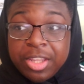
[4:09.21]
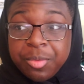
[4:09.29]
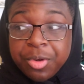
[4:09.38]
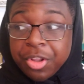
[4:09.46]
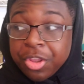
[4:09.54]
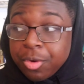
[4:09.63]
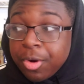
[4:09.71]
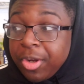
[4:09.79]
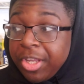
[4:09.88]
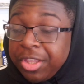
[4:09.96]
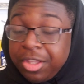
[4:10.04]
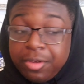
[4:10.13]
and then we're gonna throw
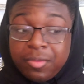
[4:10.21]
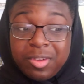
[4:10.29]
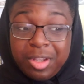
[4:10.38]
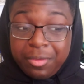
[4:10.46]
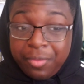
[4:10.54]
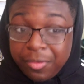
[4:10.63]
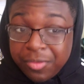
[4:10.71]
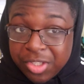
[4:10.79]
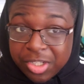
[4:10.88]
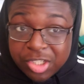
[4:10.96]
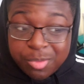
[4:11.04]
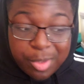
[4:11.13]
it in there for like
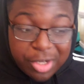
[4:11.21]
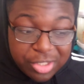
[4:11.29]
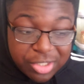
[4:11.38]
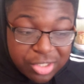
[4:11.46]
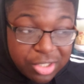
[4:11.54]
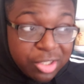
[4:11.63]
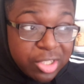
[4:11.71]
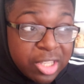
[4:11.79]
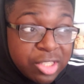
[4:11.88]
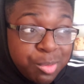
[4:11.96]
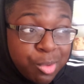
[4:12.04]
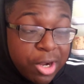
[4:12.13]
15-ish minutes until it
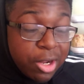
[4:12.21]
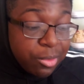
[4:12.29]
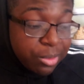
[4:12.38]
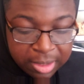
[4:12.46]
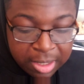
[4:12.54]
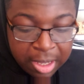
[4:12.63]
gets brown.